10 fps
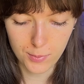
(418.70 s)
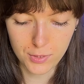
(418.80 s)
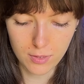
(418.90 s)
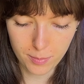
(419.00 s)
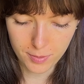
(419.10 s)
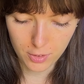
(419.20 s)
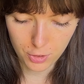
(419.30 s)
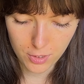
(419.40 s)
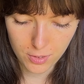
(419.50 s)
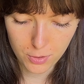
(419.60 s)
was in the
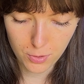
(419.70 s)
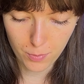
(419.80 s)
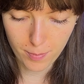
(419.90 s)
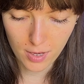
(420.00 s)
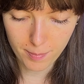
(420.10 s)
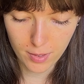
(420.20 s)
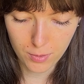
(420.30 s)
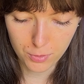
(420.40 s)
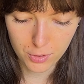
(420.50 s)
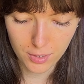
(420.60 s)
position to make my
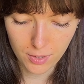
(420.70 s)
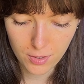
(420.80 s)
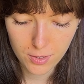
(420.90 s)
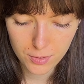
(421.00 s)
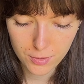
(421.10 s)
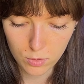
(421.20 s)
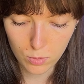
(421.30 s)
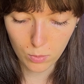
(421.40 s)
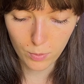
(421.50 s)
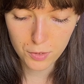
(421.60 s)
own stickers. So
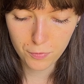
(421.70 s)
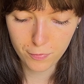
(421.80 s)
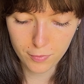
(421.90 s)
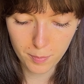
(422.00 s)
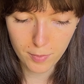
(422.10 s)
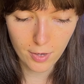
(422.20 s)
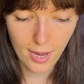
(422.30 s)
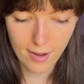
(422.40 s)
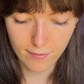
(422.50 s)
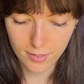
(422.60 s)
always flip your
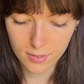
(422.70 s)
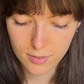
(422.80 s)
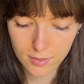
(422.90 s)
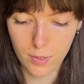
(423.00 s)
canvas